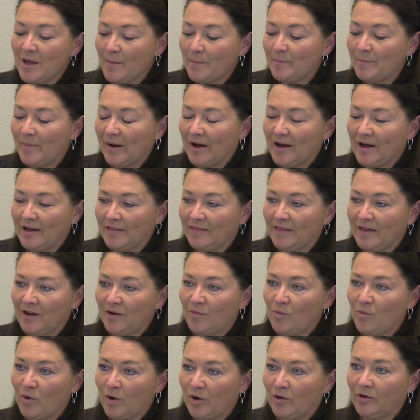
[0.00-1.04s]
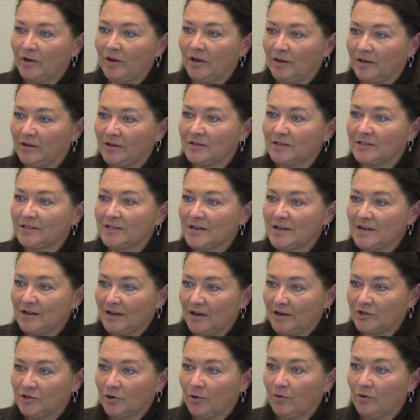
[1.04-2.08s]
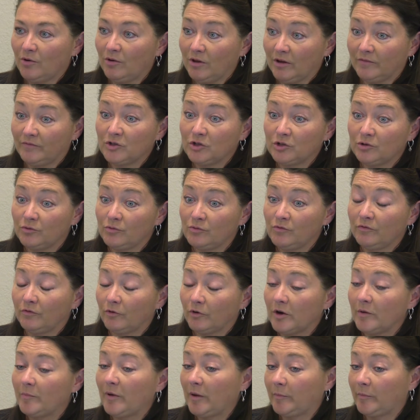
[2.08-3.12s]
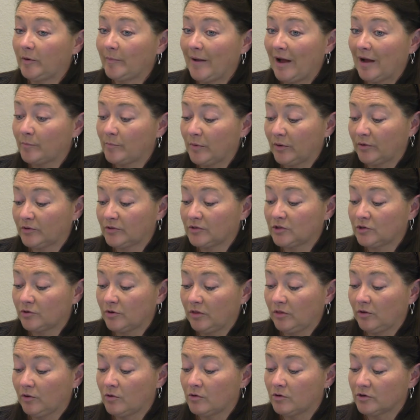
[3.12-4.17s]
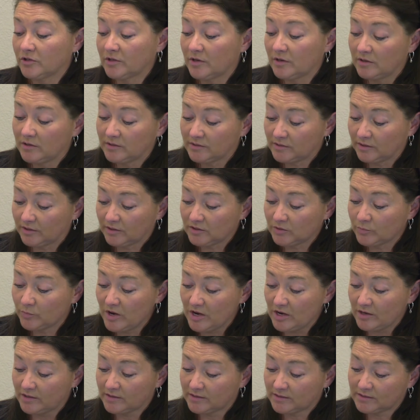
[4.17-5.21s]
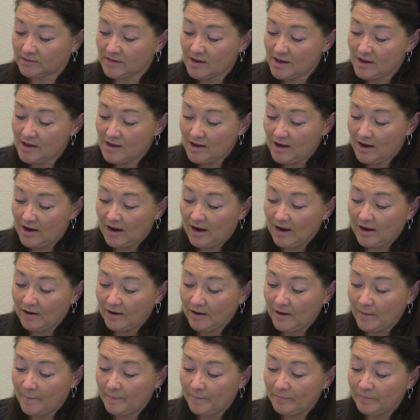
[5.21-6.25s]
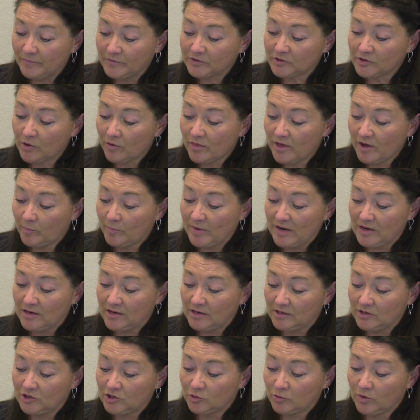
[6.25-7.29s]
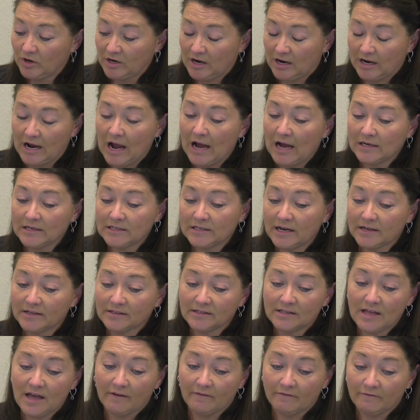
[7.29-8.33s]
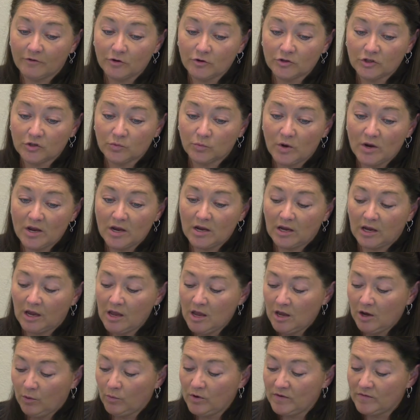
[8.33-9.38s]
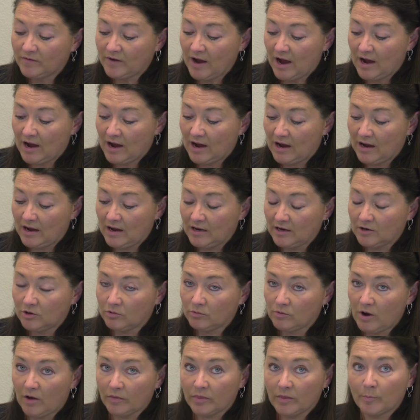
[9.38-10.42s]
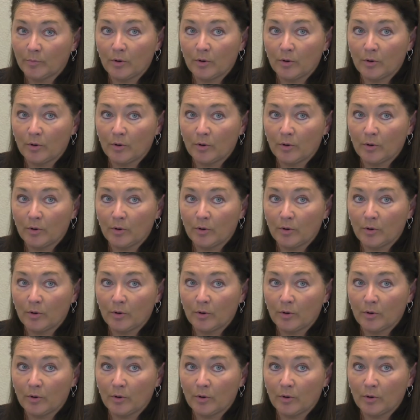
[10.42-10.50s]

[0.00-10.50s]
but they will get a total of 2 free paperback books during the course of the 6 weeks. So they'll be doing a contest that first week. We've got, throughout the